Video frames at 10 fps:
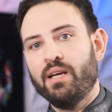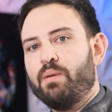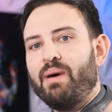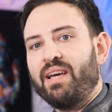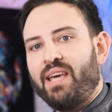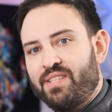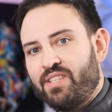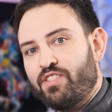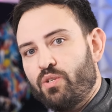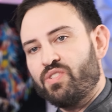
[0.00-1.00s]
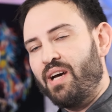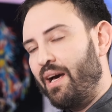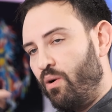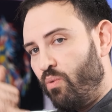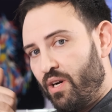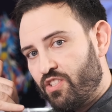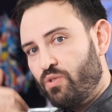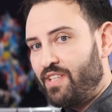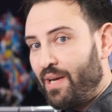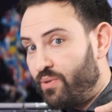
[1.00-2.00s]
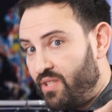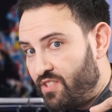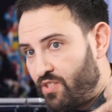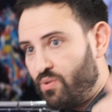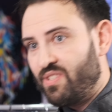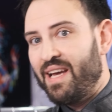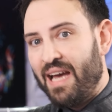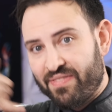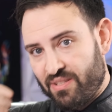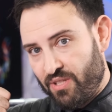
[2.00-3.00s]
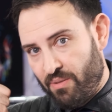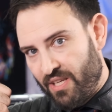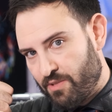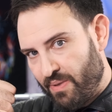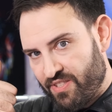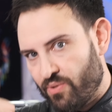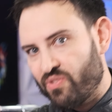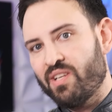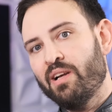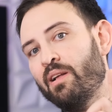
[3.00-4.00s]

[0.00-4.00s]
In my case, it's suits. I don't want suits. I don't need suits. I have somebody that makes my suits.